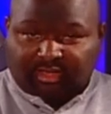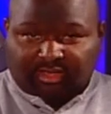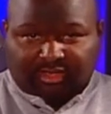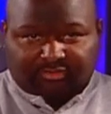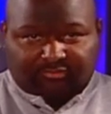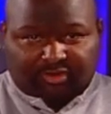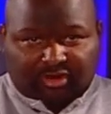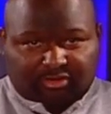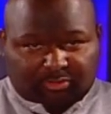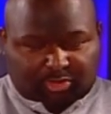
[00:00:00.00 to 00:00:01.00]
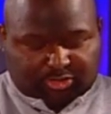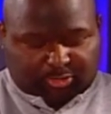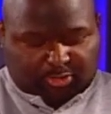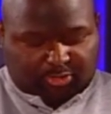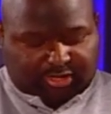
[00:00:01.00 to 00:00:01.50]
He has a very special
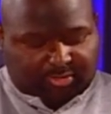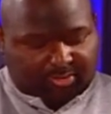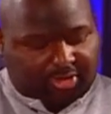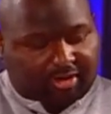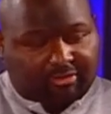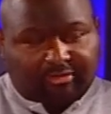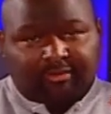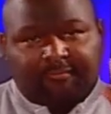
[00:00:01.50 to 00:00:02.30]
Pokemon power.